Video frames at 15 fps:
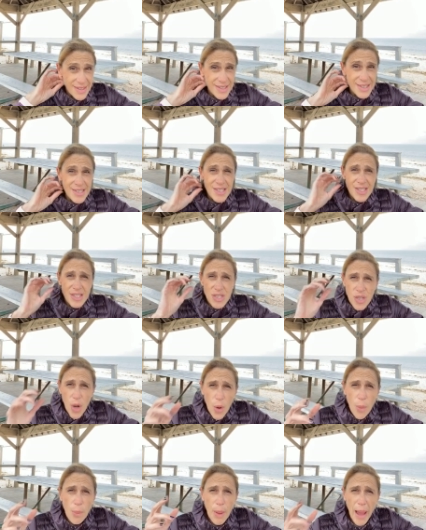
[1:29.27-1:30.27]

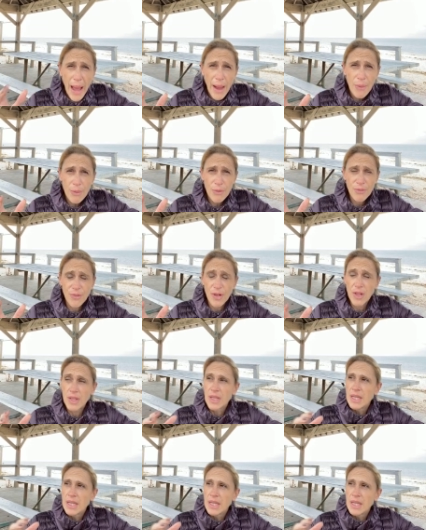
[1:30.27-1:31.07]
So powerful.